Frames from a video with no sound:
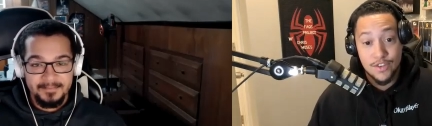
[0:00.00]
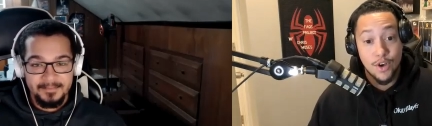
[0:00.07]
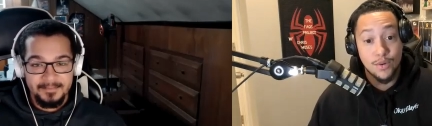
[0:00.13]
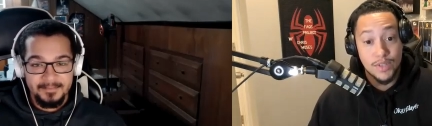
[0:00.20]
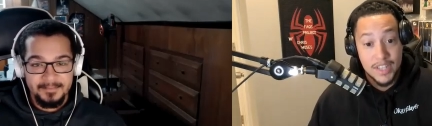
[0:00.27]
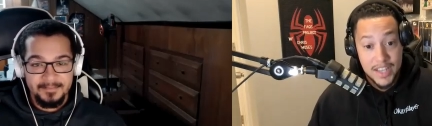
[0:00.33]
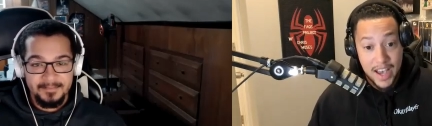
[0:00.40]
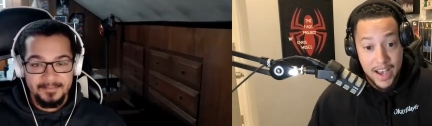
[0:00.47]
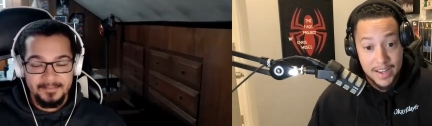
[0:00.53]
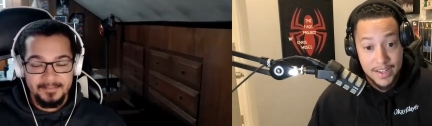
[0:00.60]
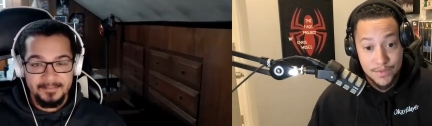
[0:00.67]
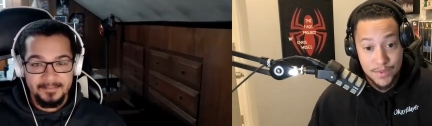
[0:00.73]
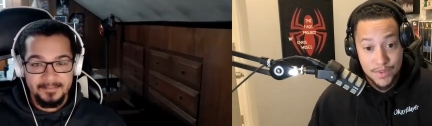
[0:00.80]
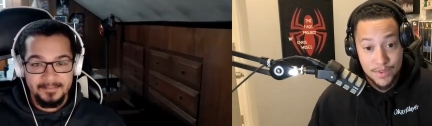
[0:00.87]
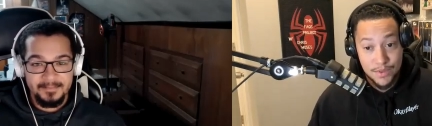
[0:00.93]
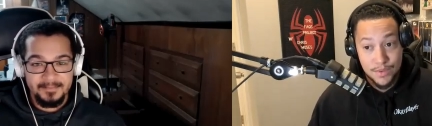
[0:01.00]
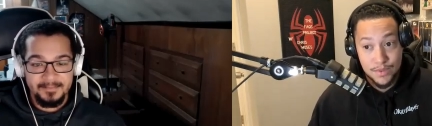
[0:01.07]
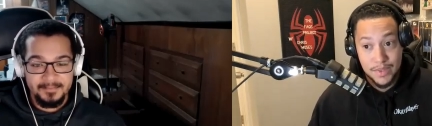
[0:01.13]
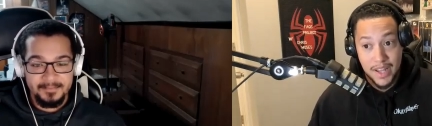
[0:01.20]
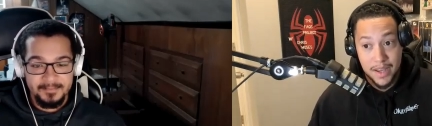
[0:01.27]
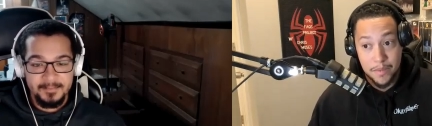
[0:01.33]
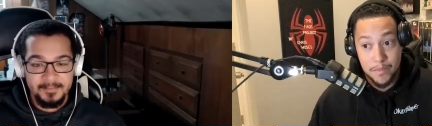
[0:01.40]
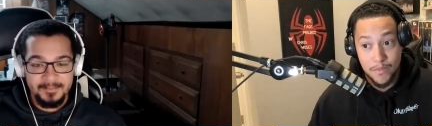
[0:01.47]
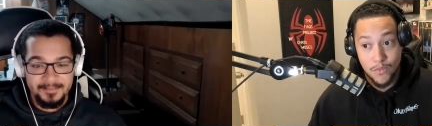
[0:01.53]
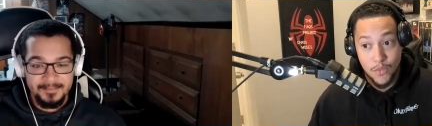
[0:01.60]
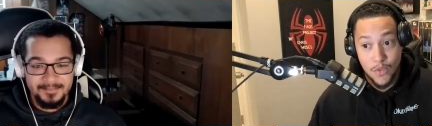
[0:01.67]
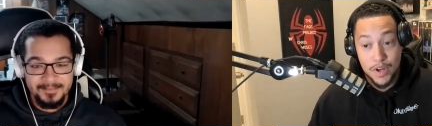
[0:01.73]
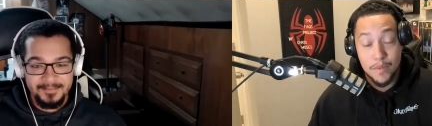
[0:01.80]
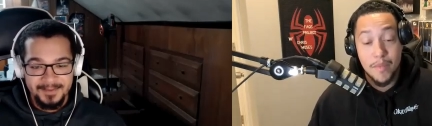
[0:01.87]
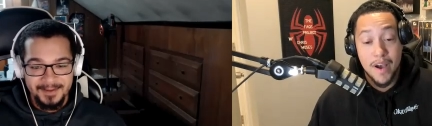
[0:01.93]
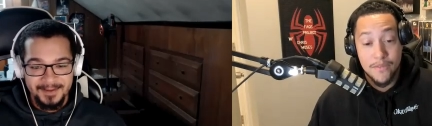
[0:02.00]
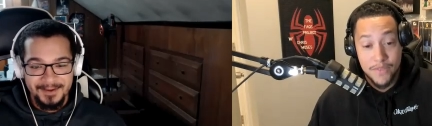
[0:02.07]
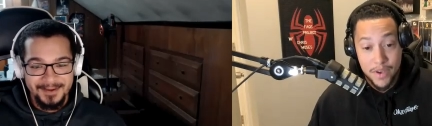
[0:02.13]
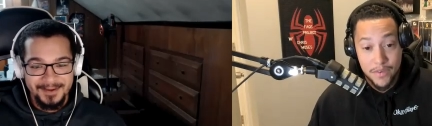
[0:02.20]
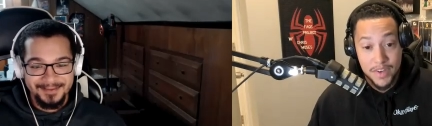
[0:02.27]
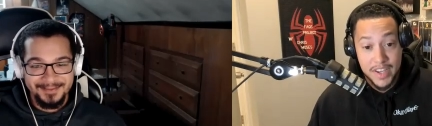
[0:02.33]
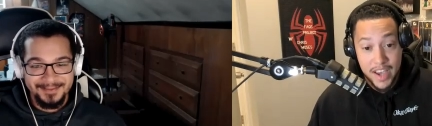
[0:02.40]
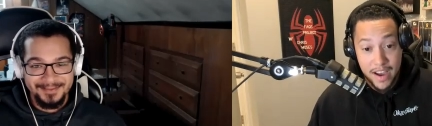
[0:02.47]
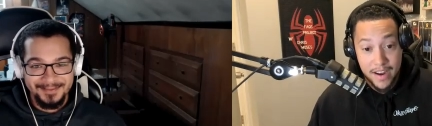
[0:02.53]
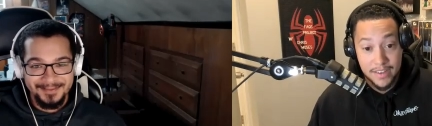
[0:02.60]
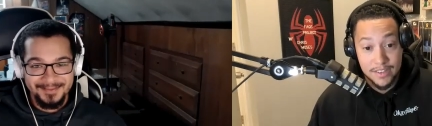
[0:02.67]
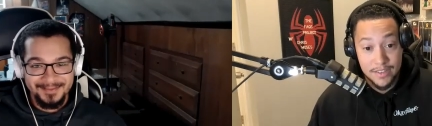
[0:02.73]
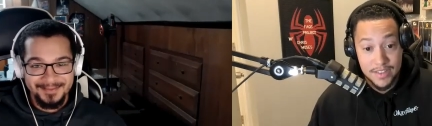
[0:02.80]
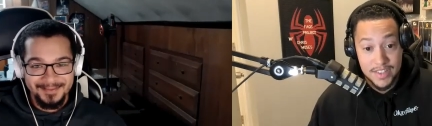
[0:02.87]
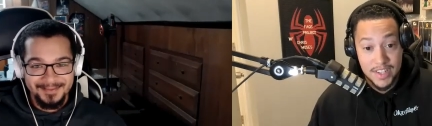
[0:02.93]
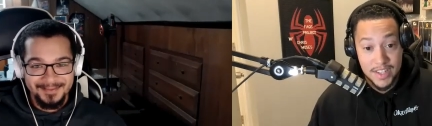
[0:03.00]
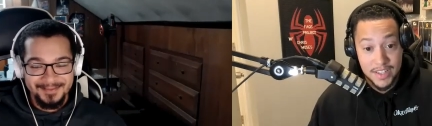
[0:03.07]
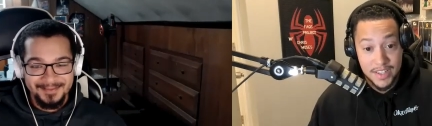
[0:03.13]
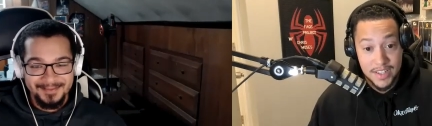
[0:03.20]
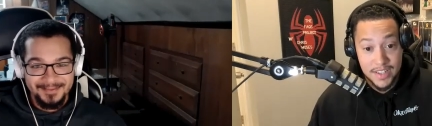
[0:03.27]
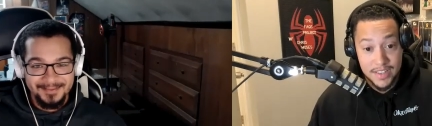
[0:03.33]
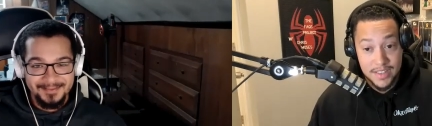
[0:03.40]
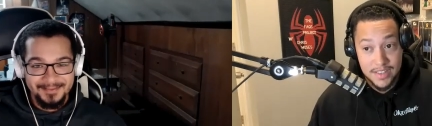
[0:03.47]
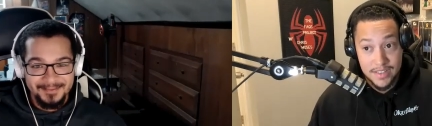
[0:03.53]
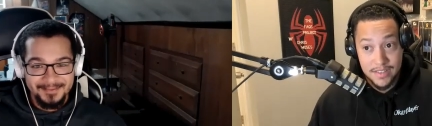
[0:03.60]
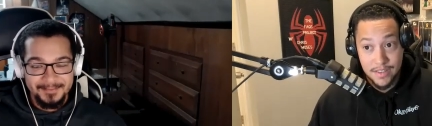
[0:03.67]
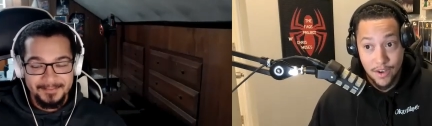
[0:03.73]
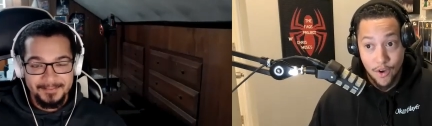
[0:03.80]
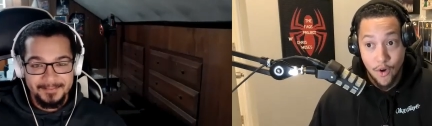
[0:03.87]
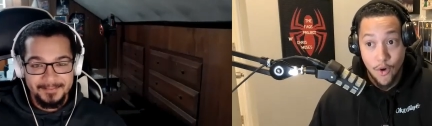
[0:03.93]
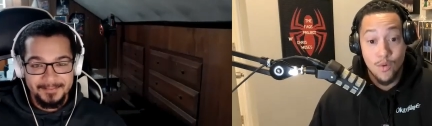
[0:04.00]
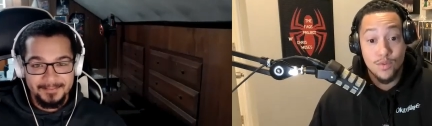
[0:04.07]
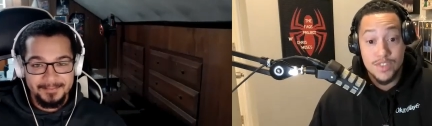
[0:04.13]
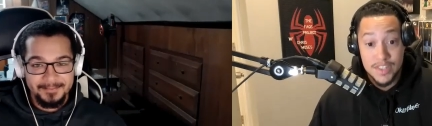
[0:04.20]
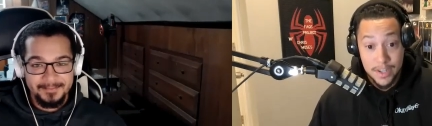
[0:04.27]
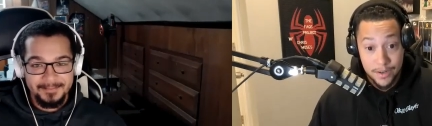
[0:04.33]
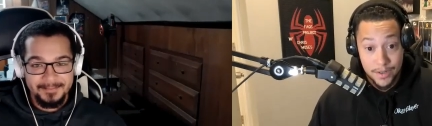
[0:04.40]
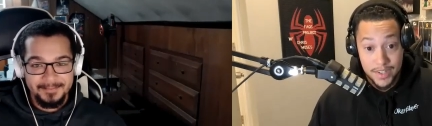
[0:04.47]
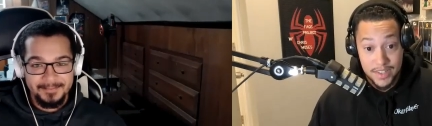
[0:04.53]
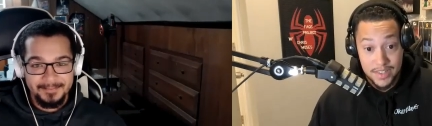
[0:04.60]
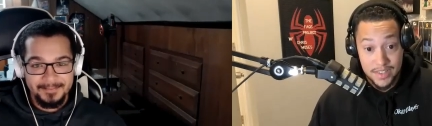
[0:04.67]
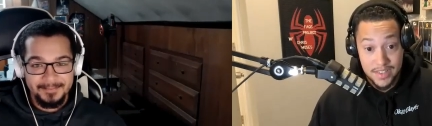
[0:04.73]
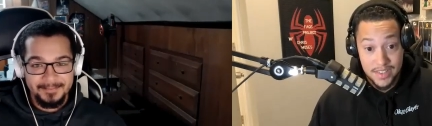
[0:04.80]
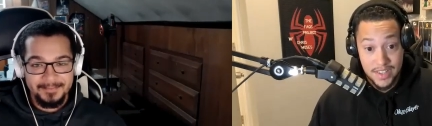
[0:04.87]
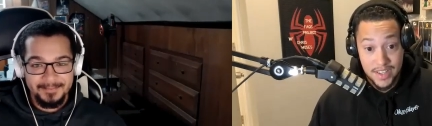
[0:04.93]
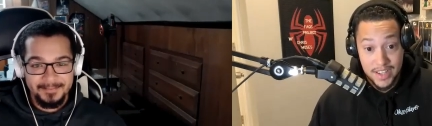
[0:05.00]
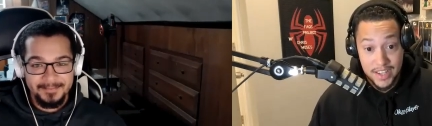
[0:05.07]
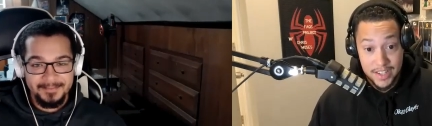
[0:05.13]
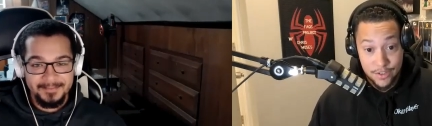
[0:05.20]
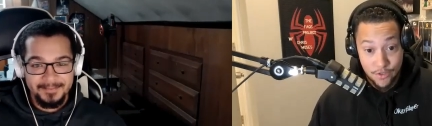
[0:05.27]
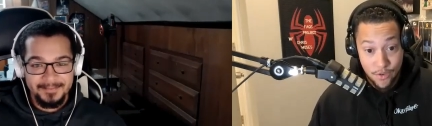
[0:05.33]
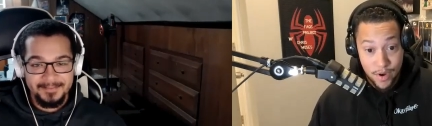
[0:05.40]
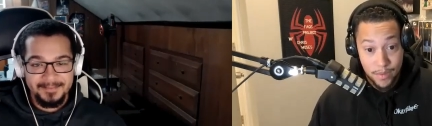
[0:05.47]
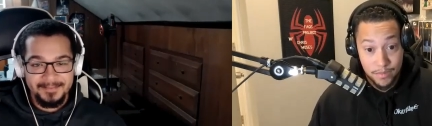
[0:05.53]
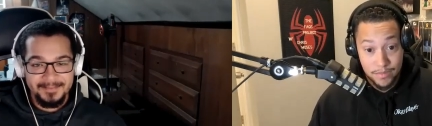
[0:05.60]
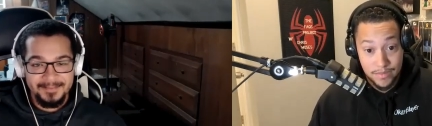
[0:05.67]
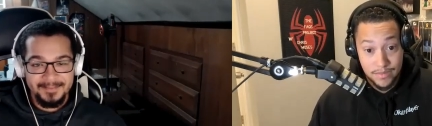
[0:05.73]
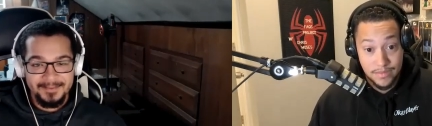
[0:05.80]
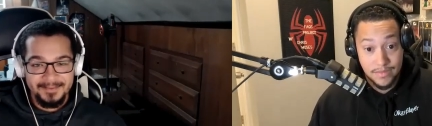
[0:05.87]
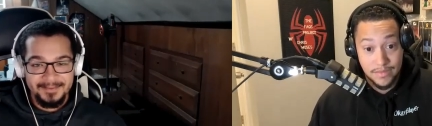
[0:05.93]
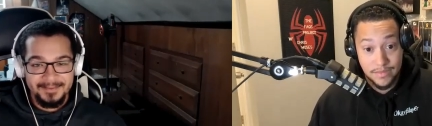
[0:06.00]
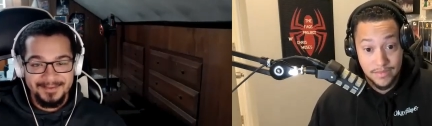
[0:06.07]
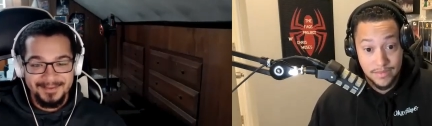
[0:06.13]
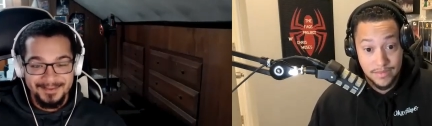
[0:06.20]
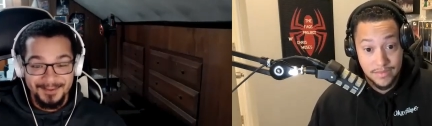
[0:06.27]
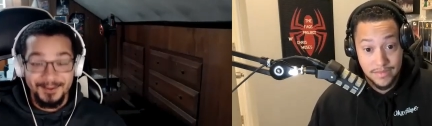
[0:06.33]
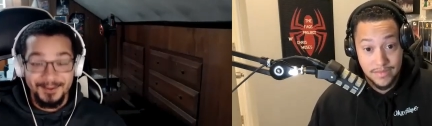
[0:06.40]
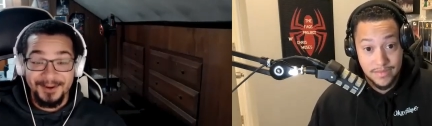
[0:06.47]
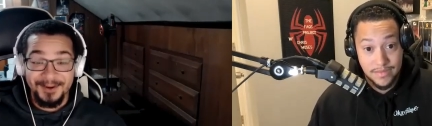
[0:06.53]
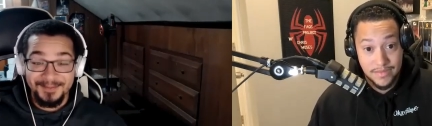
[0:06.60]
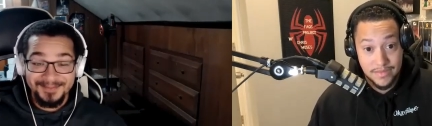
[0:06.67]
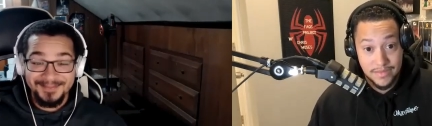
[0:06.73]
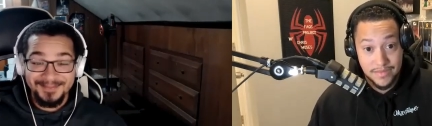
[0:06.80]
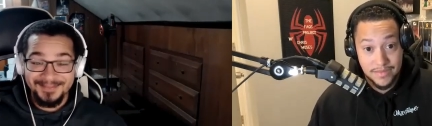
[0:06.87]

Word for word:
Speaker 1: totally honest with you. Like one of Go my ahead. favorite characters in this whole series is Grim. Grim,